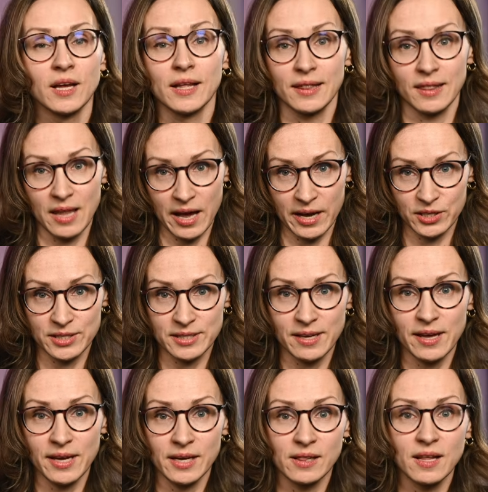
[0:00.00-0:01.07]

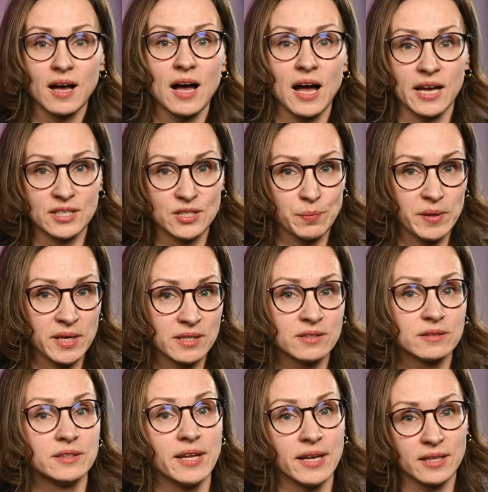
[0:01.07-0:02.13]
Large-scale,
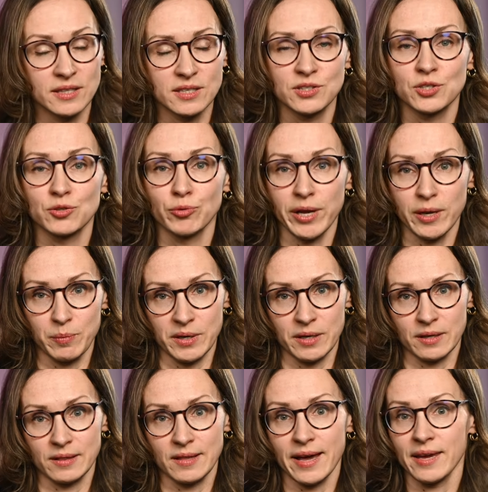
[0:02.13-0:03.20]
high-speed data scraping,
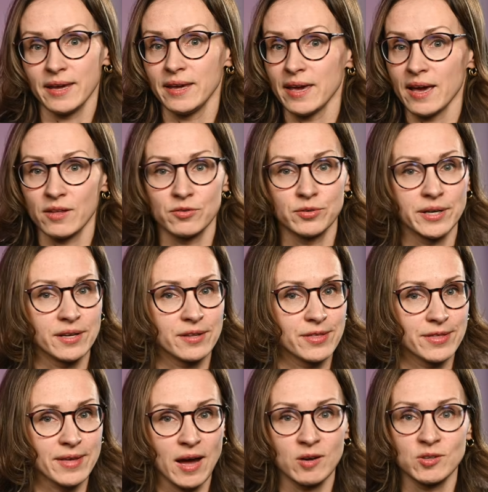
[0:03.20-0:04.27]
like gathering
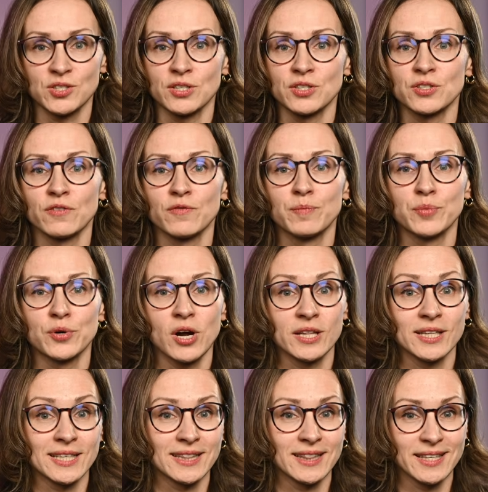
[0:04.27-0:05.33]
thousands of
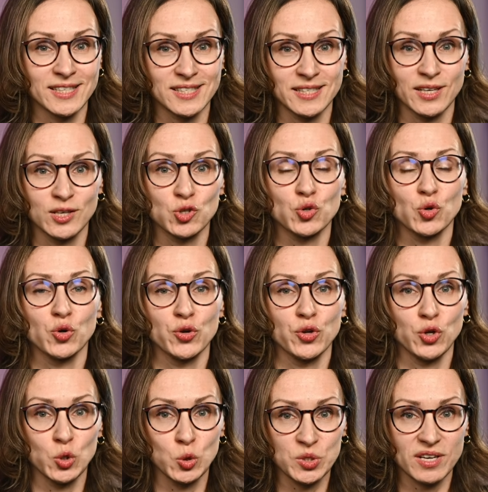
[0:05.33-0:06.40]
product listings or
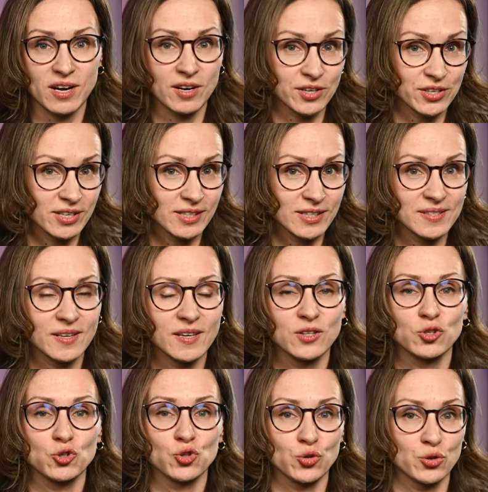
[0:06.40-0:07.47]
news articles in
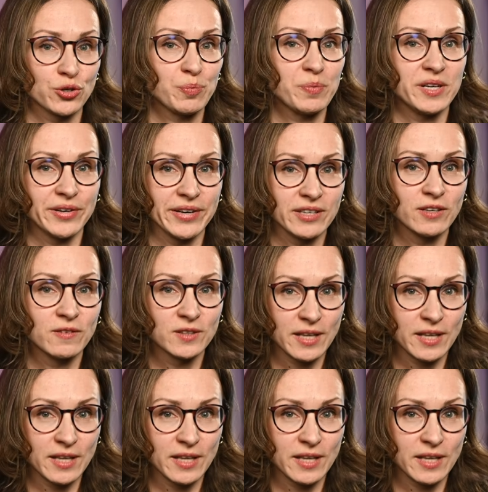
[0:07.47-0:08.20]
a short period of